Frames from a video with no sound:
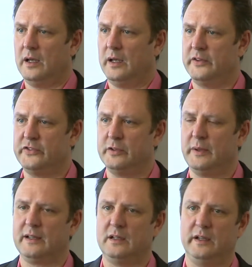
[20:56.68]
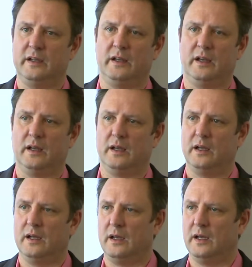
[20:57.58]
is directly
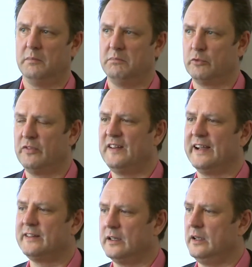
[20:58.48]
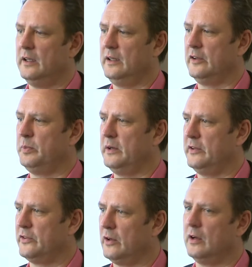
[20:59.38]
reflected in the
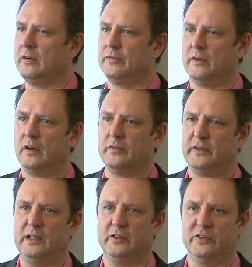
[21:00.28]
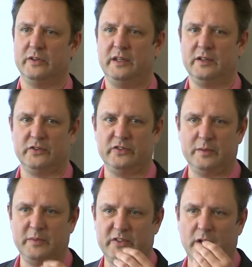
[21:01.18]
experience of the
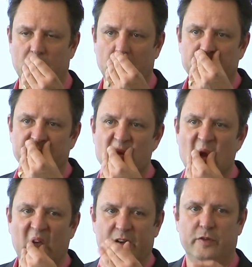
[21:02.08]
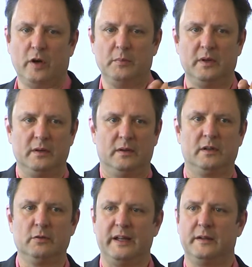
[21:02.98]
ecosystem as a whole. From
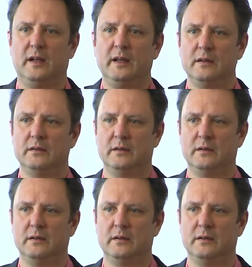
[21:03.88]
granular,